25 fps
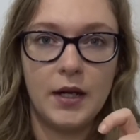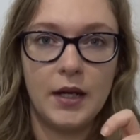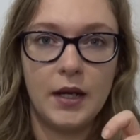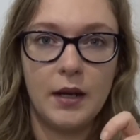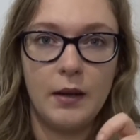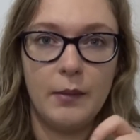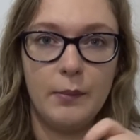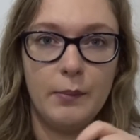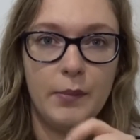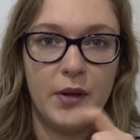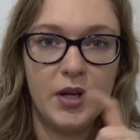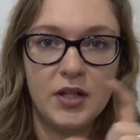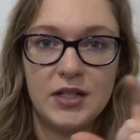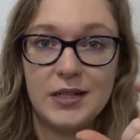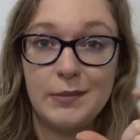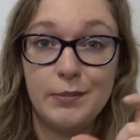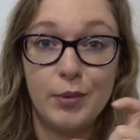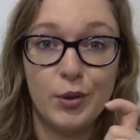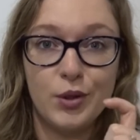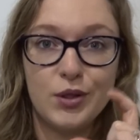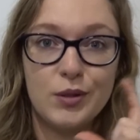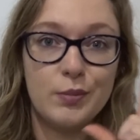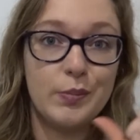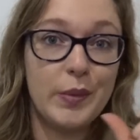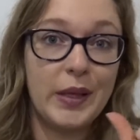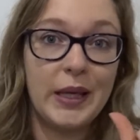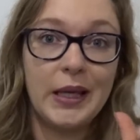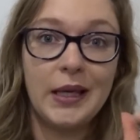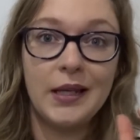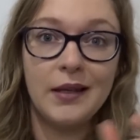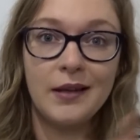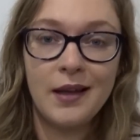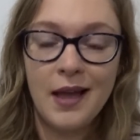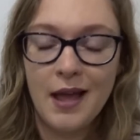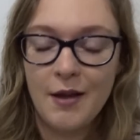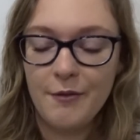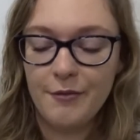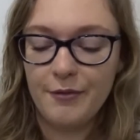a Bertie Bott's bean
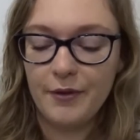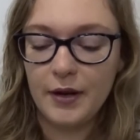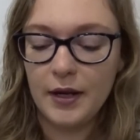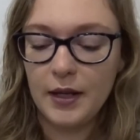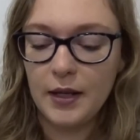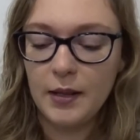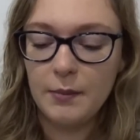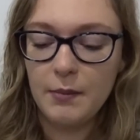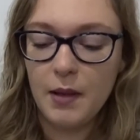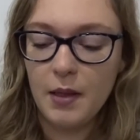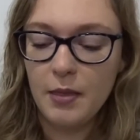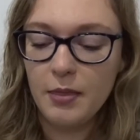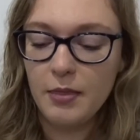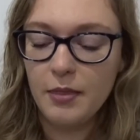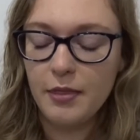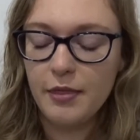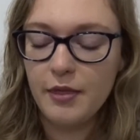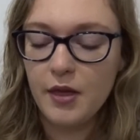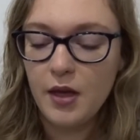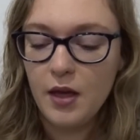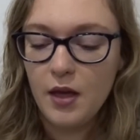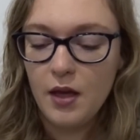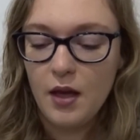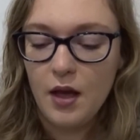every month.